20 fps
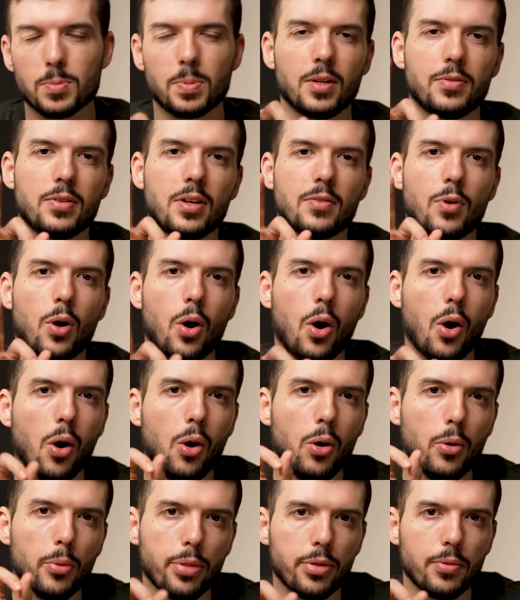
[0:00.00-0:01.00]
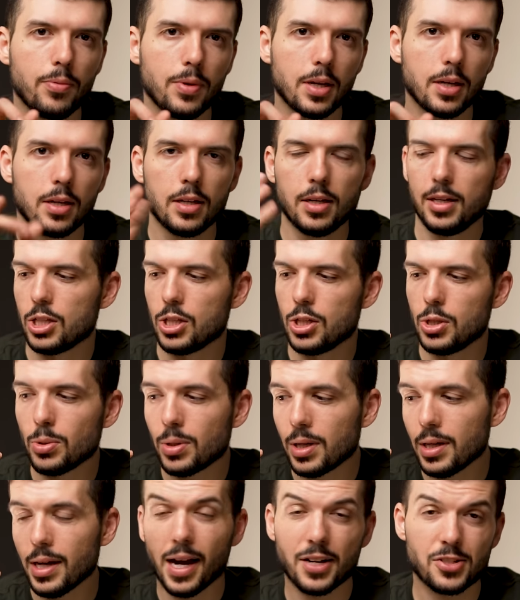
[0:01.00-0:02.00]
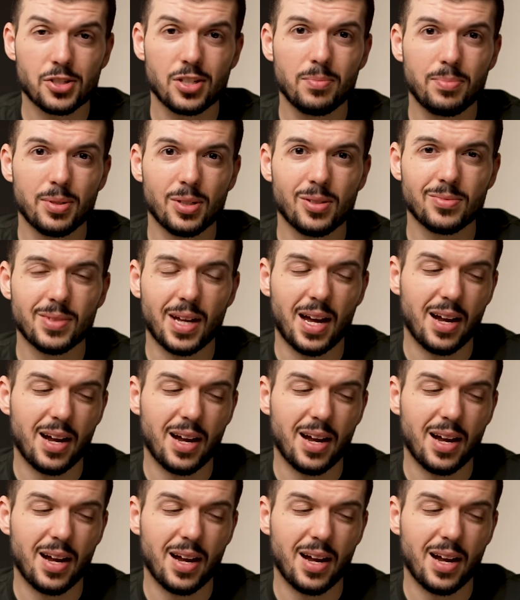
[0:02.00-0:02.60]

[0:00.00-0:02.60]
but if you have all three, you can actually build,